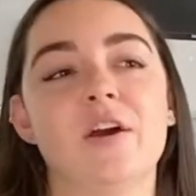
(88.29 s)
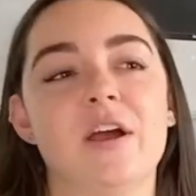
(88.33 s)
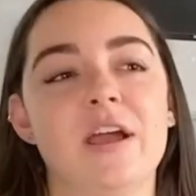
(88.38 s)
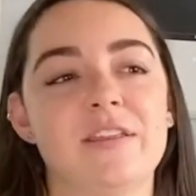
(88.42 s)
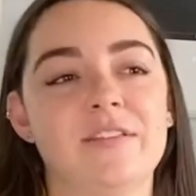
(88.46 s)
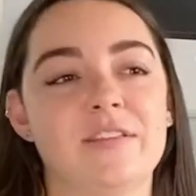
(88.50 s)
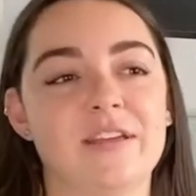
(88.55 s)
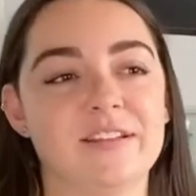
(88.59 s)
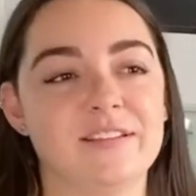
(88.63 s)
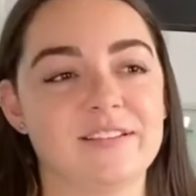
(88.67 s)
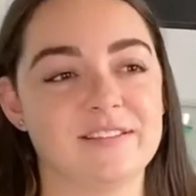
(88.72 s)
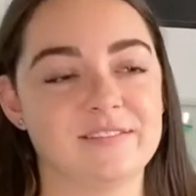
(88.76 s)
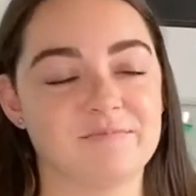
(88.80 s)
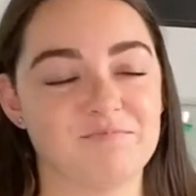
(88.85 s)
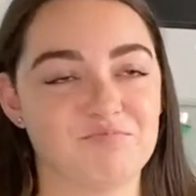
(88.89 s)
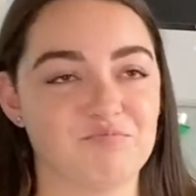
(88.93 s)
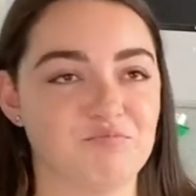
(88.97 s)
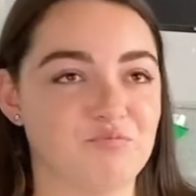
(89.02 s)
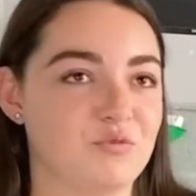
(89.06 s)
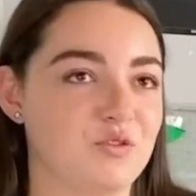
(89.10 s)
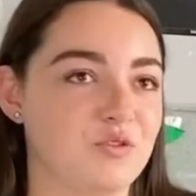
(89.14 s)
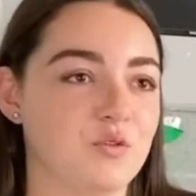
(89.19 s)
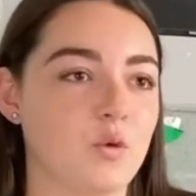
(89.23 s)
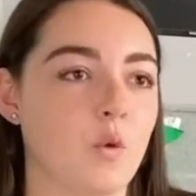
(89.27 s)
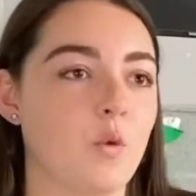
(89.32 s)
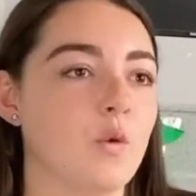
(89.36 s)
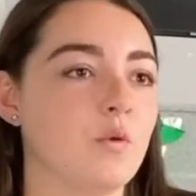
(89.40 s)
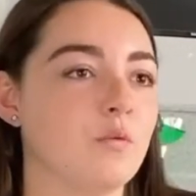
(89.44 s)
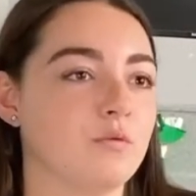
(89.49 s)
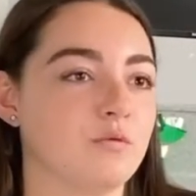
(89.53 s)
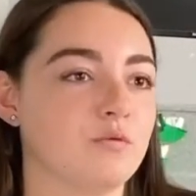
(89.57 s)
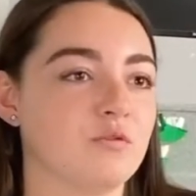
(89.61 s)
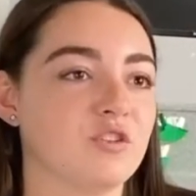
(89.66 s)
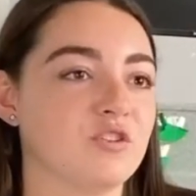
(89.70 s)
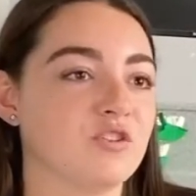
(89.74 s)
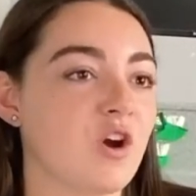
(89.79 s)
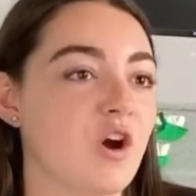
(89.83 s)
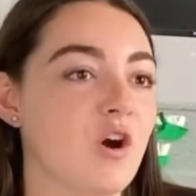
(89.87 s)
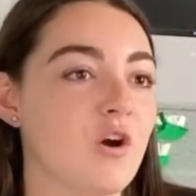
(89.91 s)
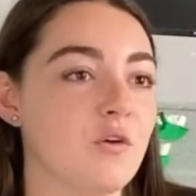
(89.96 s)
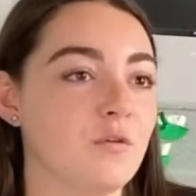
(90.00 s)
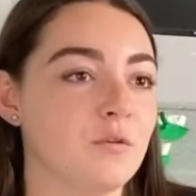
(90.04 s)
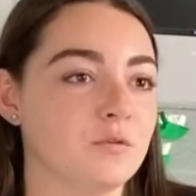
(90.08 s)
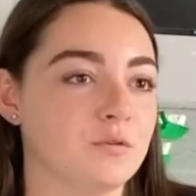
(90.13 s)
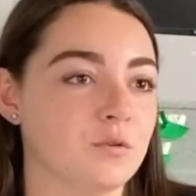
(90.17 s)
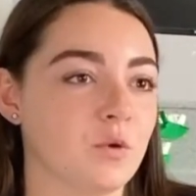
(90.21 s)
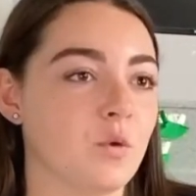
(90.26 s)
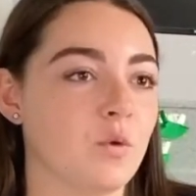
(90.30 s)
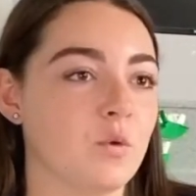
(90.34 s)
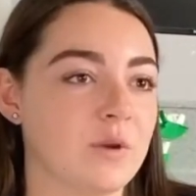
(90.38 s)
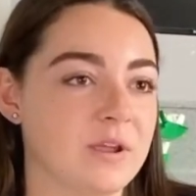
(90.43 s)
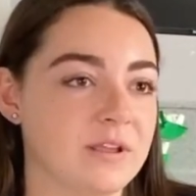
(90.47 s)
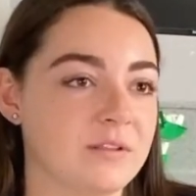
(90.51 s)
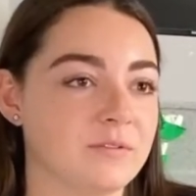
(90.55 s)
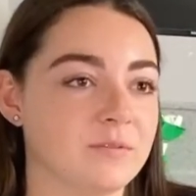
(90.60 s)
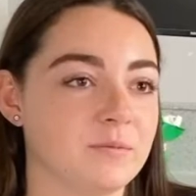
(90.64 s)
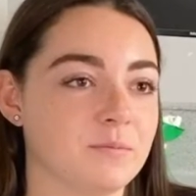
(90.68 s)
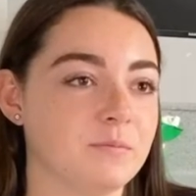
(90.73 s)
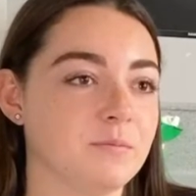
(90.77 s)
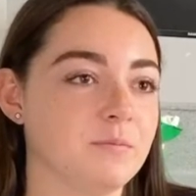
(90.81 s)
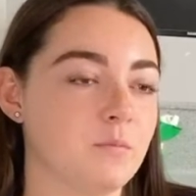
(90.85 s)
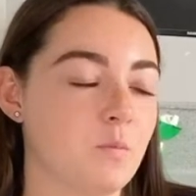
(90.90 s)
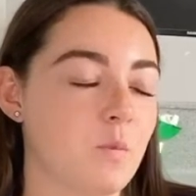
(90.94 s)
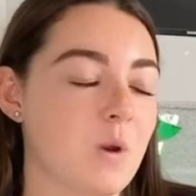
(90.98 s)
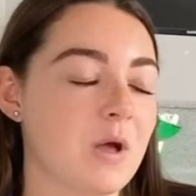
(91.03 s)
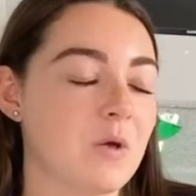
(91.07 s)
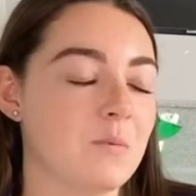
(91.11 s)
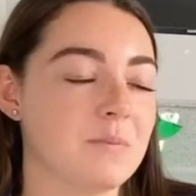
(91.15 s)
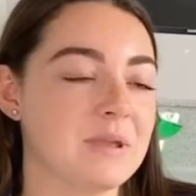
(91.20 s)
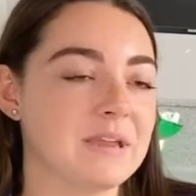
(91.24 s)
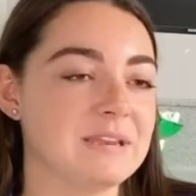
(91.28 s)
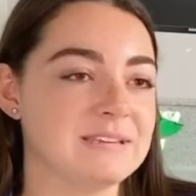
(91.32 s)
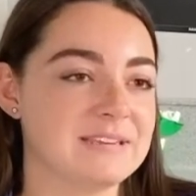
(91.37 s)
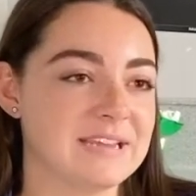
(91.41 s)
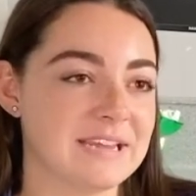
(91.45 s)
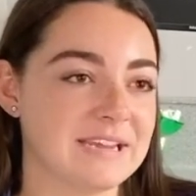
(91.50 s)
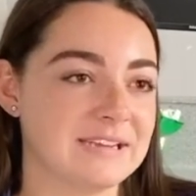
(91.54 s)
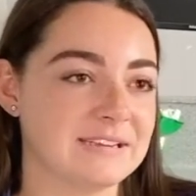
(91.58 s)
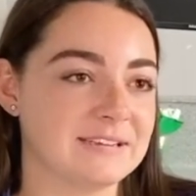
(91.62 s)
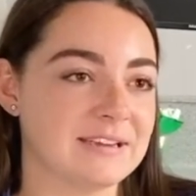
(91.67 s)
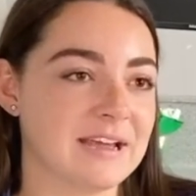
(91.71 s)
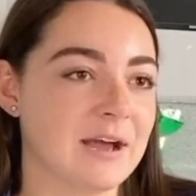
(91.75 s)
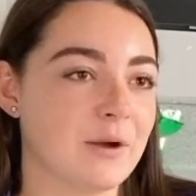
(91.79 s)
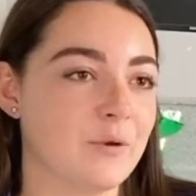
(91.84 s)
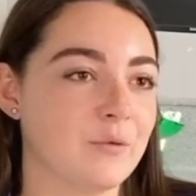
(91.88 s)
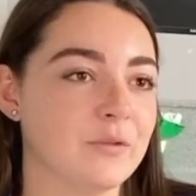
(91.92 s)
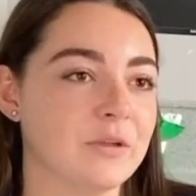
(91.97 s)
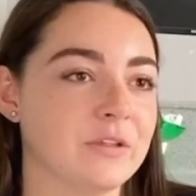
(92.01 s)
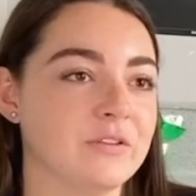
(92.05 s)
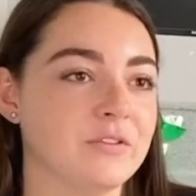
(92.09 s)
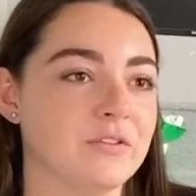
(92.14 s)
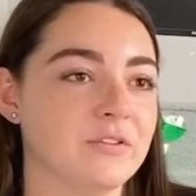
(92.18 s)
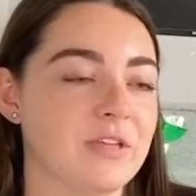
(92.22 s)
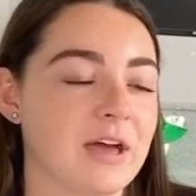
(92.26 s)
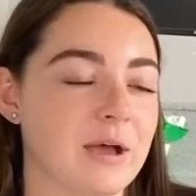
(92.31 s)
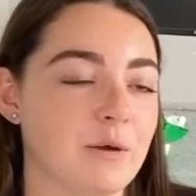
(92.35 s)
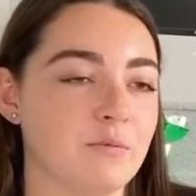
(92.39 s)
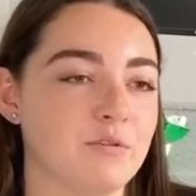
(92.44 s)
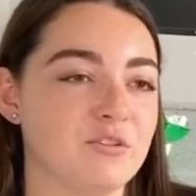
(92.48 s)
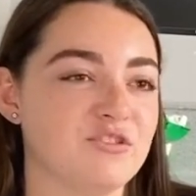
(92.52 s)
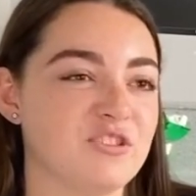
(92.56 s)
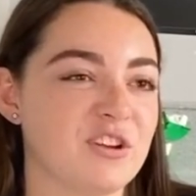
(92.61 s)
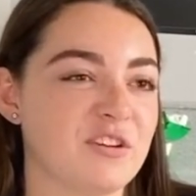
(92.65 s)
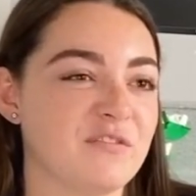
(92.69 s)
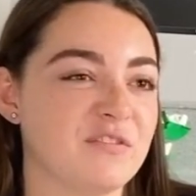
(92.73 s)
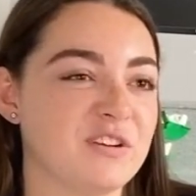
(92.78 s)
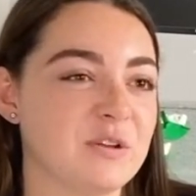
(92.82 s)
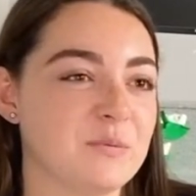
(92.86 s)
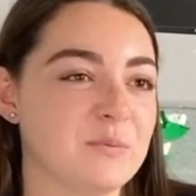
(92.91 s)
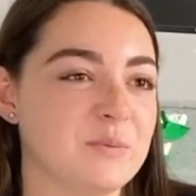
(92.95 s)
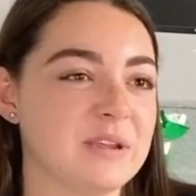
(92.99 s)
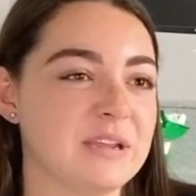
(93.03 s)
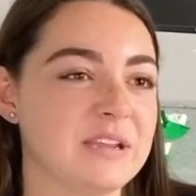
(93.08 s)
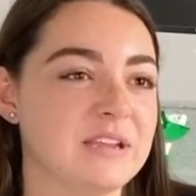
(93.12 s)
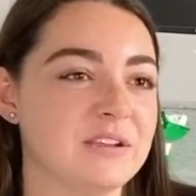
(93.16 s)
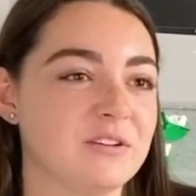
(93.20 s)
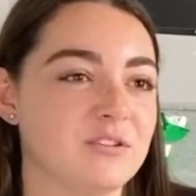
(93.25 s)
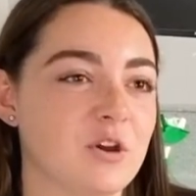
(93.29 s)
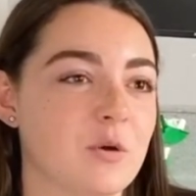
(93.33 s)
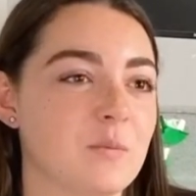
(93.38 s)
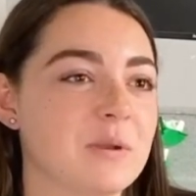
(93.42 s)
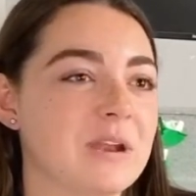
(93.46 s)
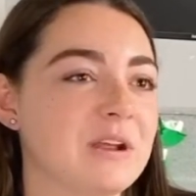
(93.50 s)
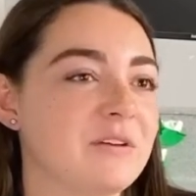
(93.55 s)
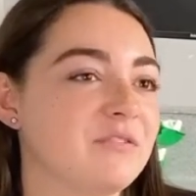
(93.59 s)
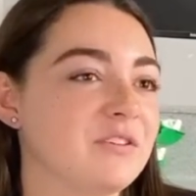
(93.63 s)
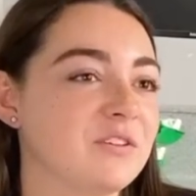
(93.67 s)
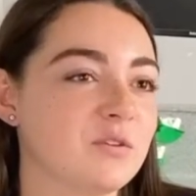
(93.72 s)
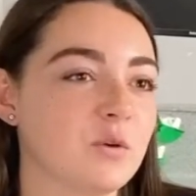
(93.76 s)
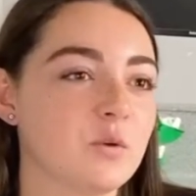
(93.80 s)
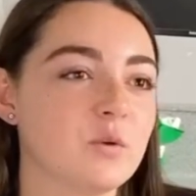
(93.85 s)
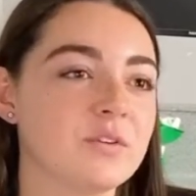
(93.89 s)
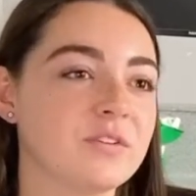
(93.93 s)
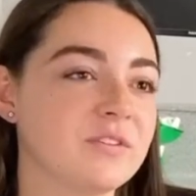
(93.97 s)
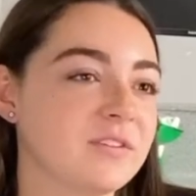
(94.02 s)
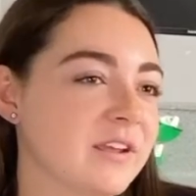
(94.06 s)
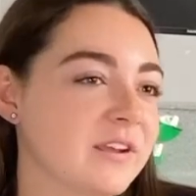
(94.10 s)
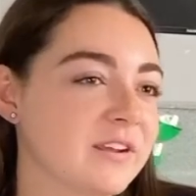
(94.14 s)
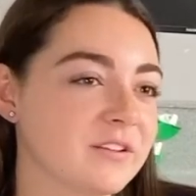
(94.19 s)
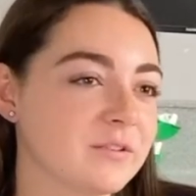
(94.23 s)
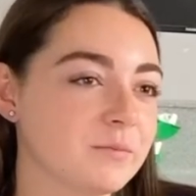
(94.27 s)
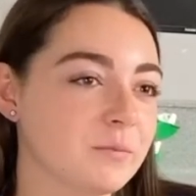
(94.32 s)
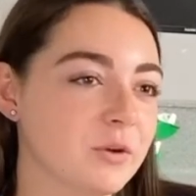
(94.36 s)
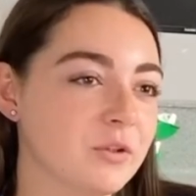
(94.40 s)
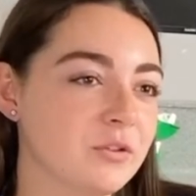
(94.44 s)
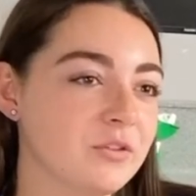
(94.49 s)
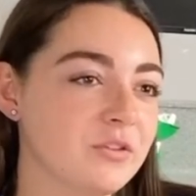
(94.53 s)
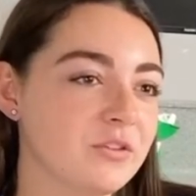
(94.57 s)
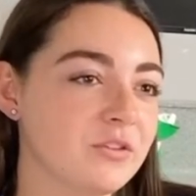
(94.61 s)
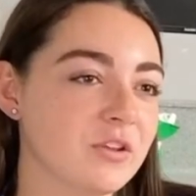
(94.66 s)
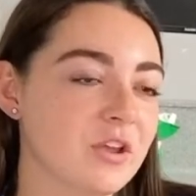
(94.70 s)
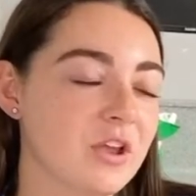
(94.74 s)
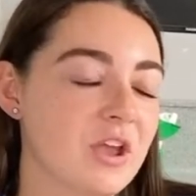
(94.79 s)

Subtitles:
and that's sort of resolved or is well maintained now, then that would generally be coming every sort of 6 months.